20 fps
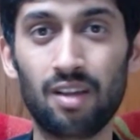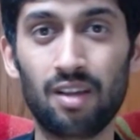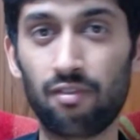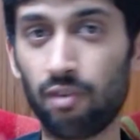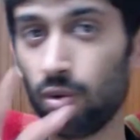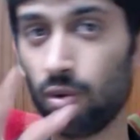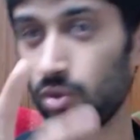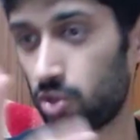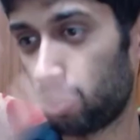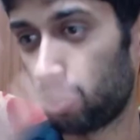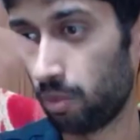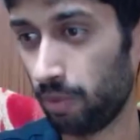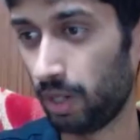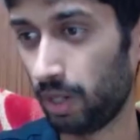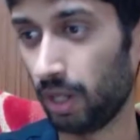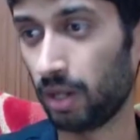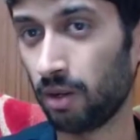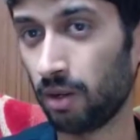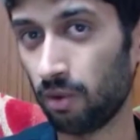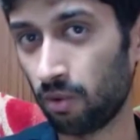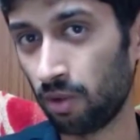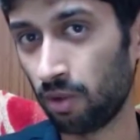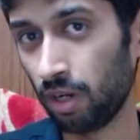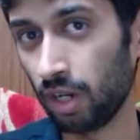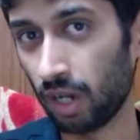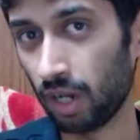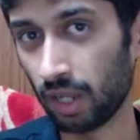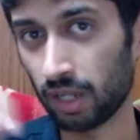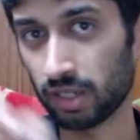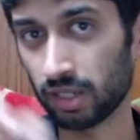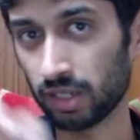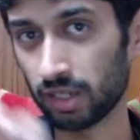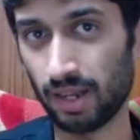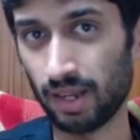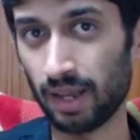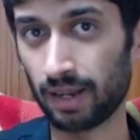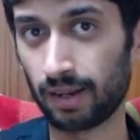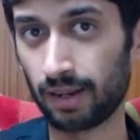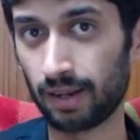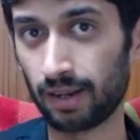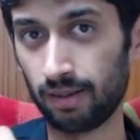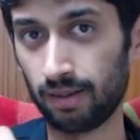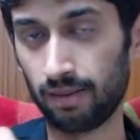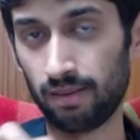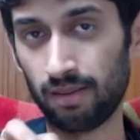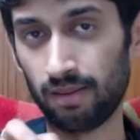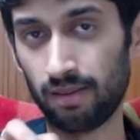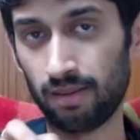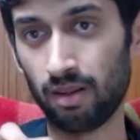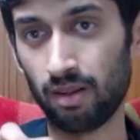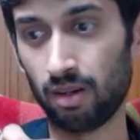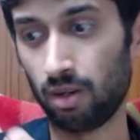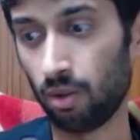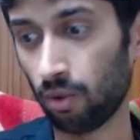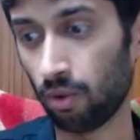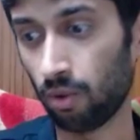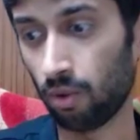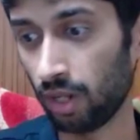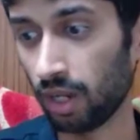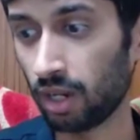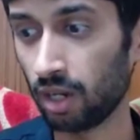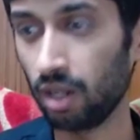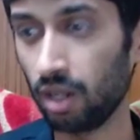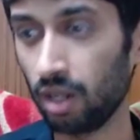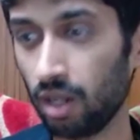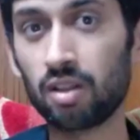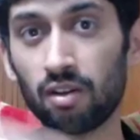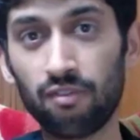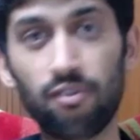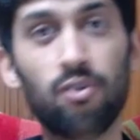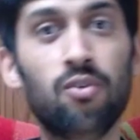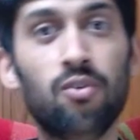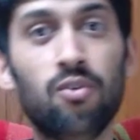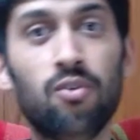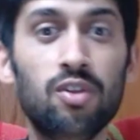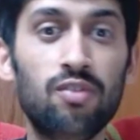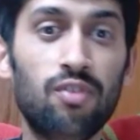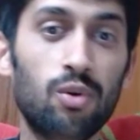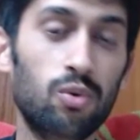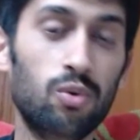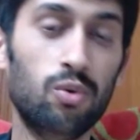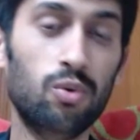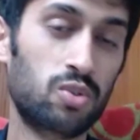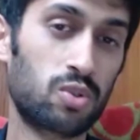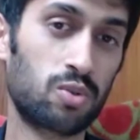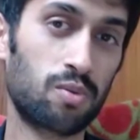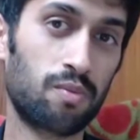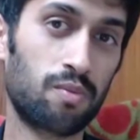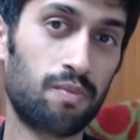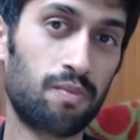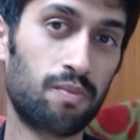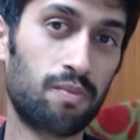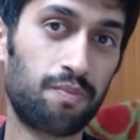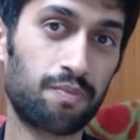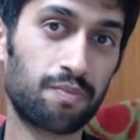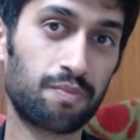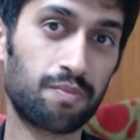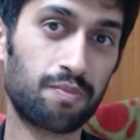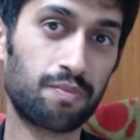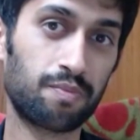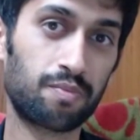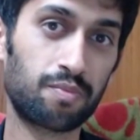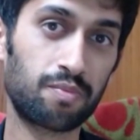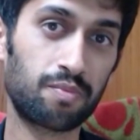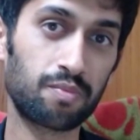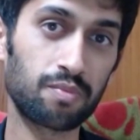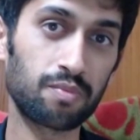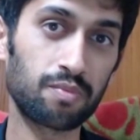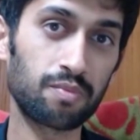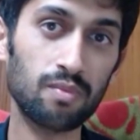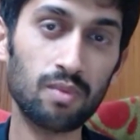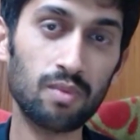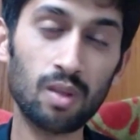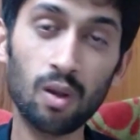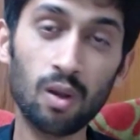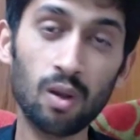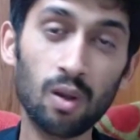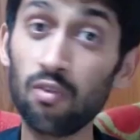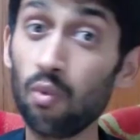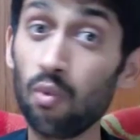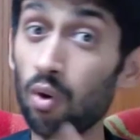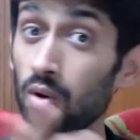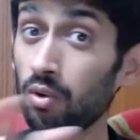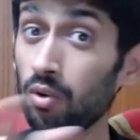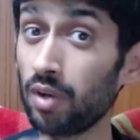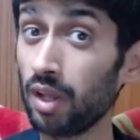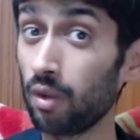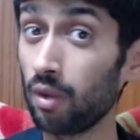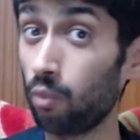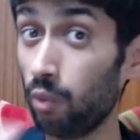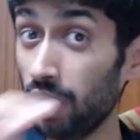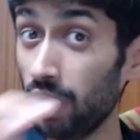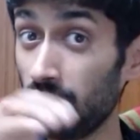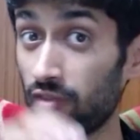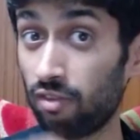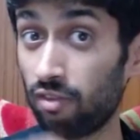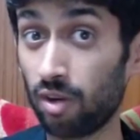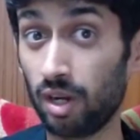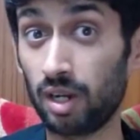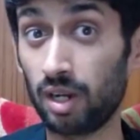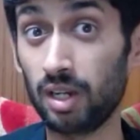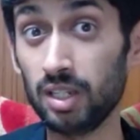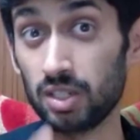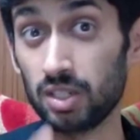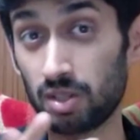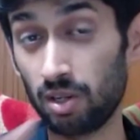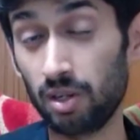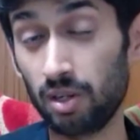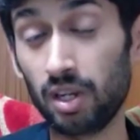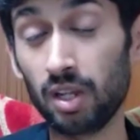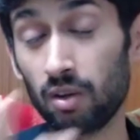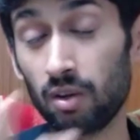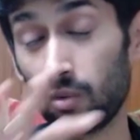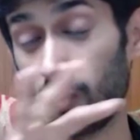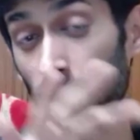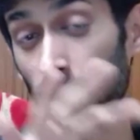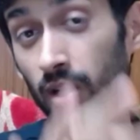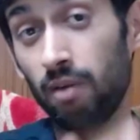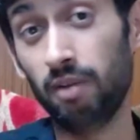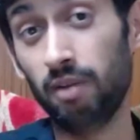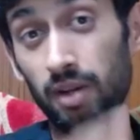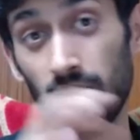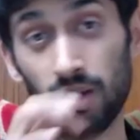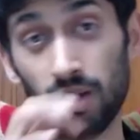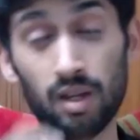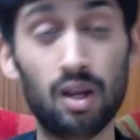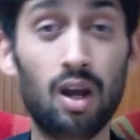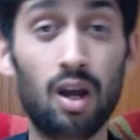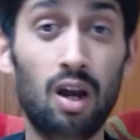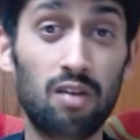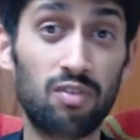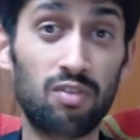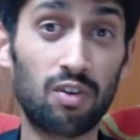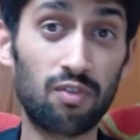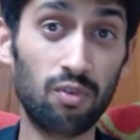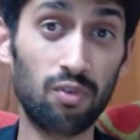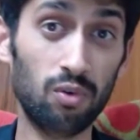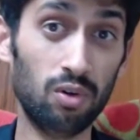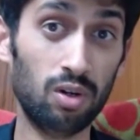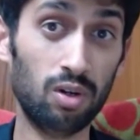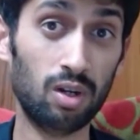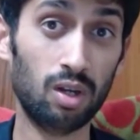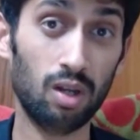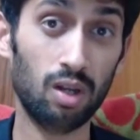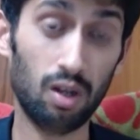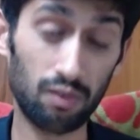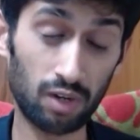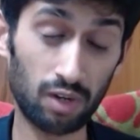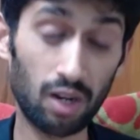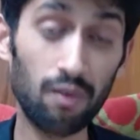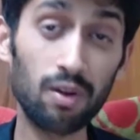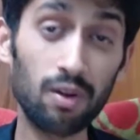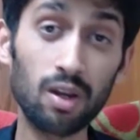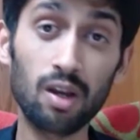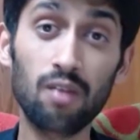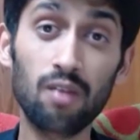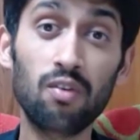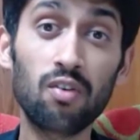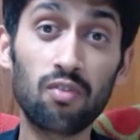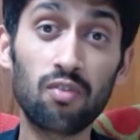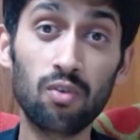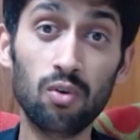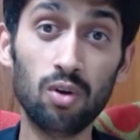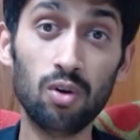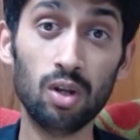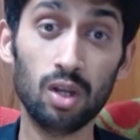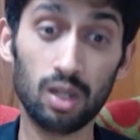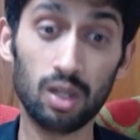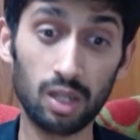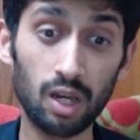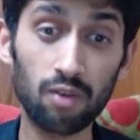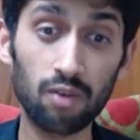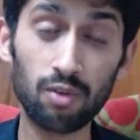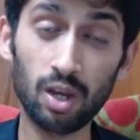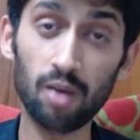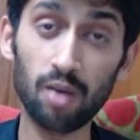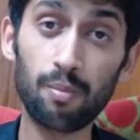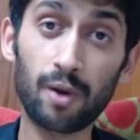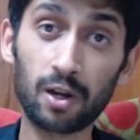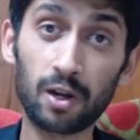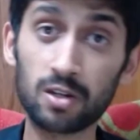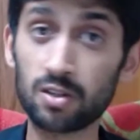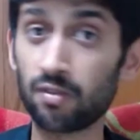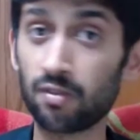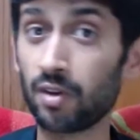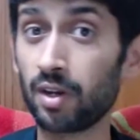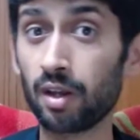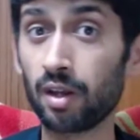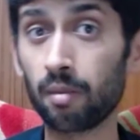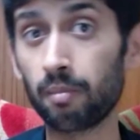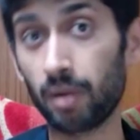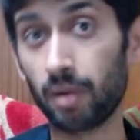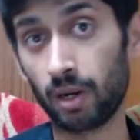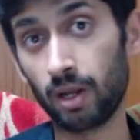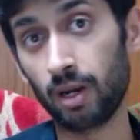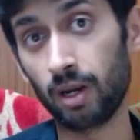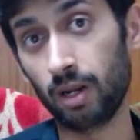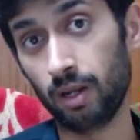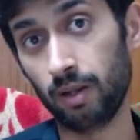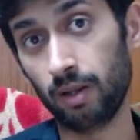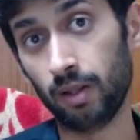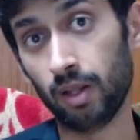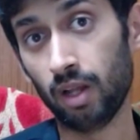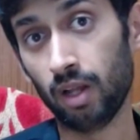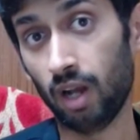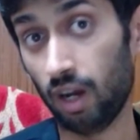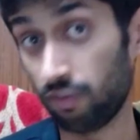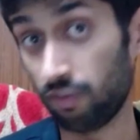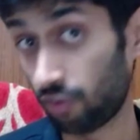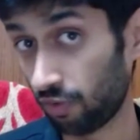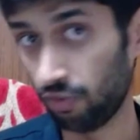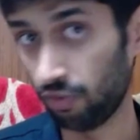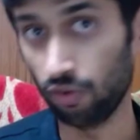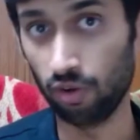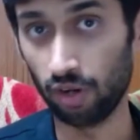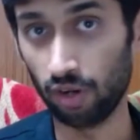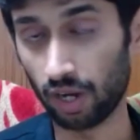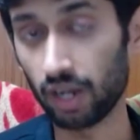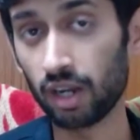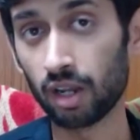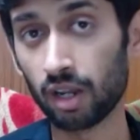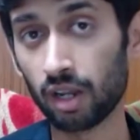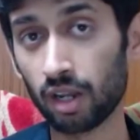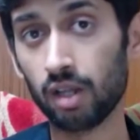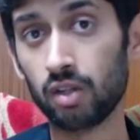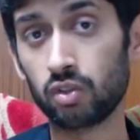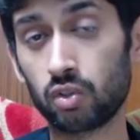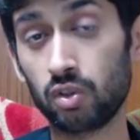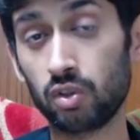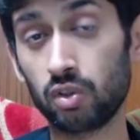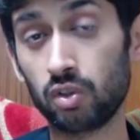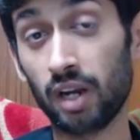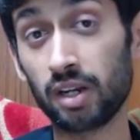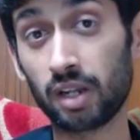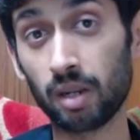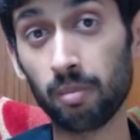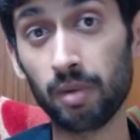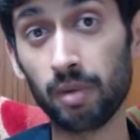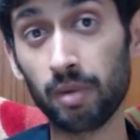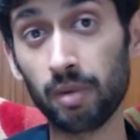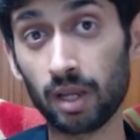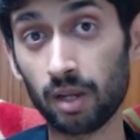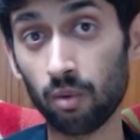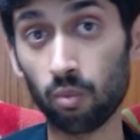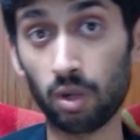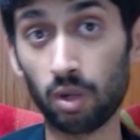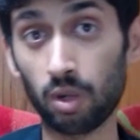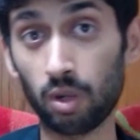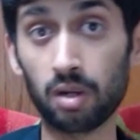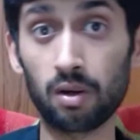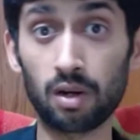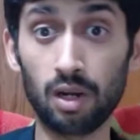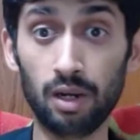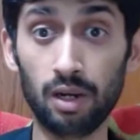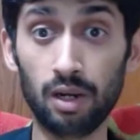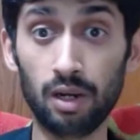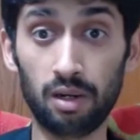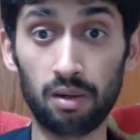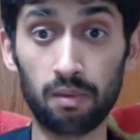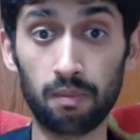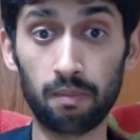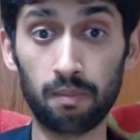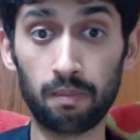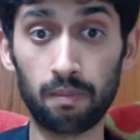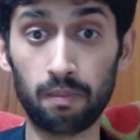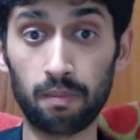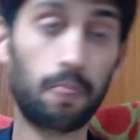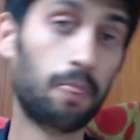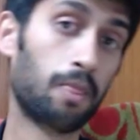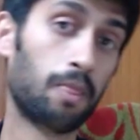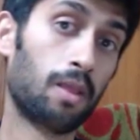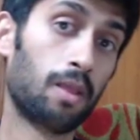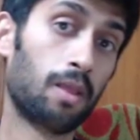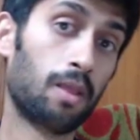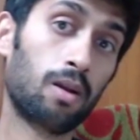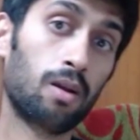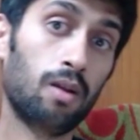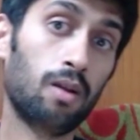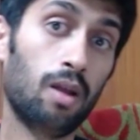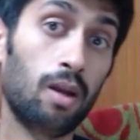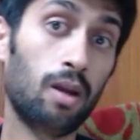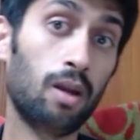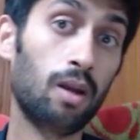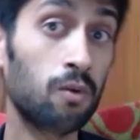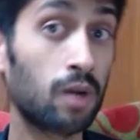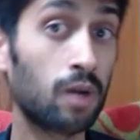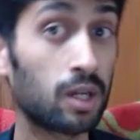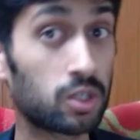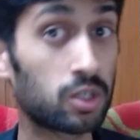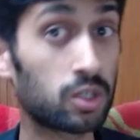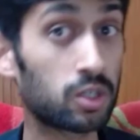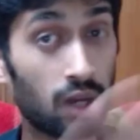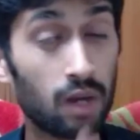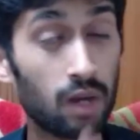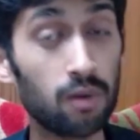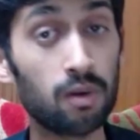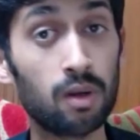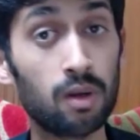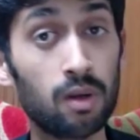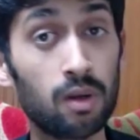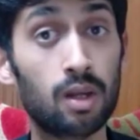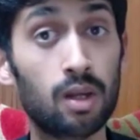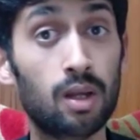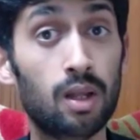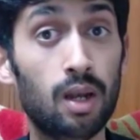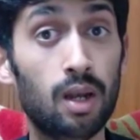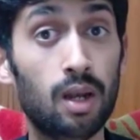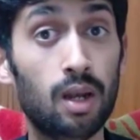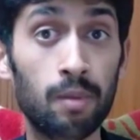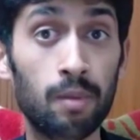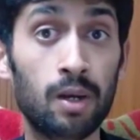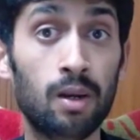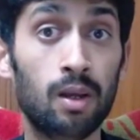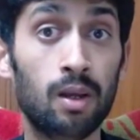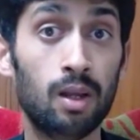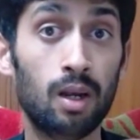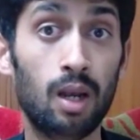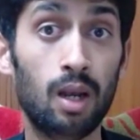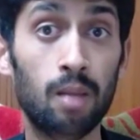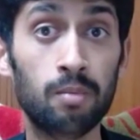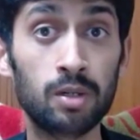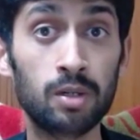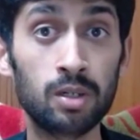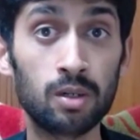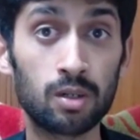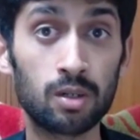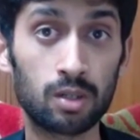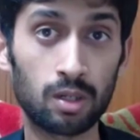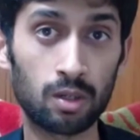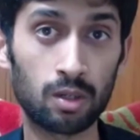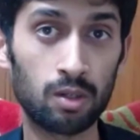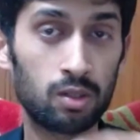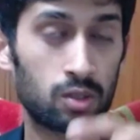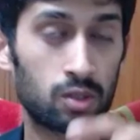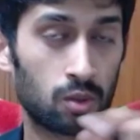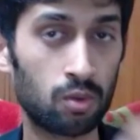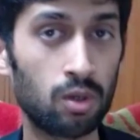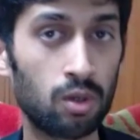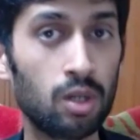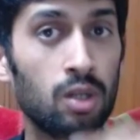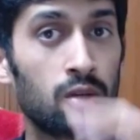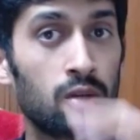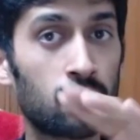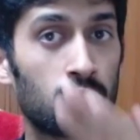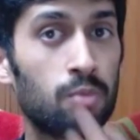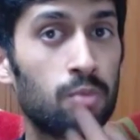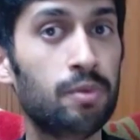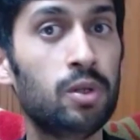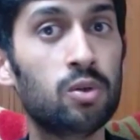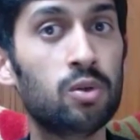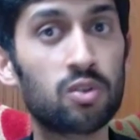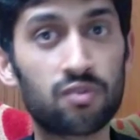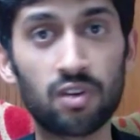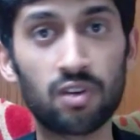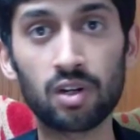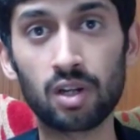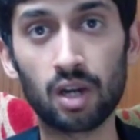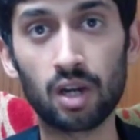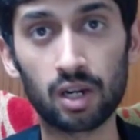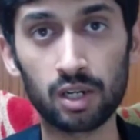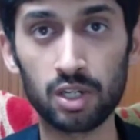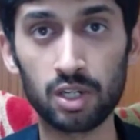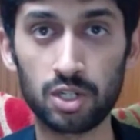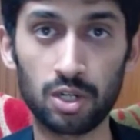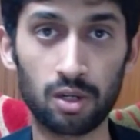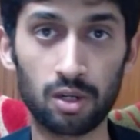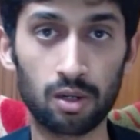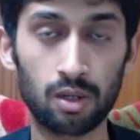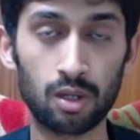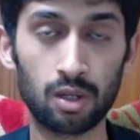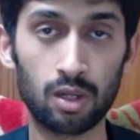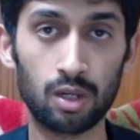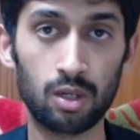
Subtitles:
Like fruit should be taken only like a snack. Don't take any other food with fruits. Or if you want to take, wait for at least 30 or 1 hour after food. After having a heavy food, yeah, we have practice of eating banana after food, right? So that can be taken 1 hour later. And now next we have lemon. Lemon, it's only should be used for garnishing.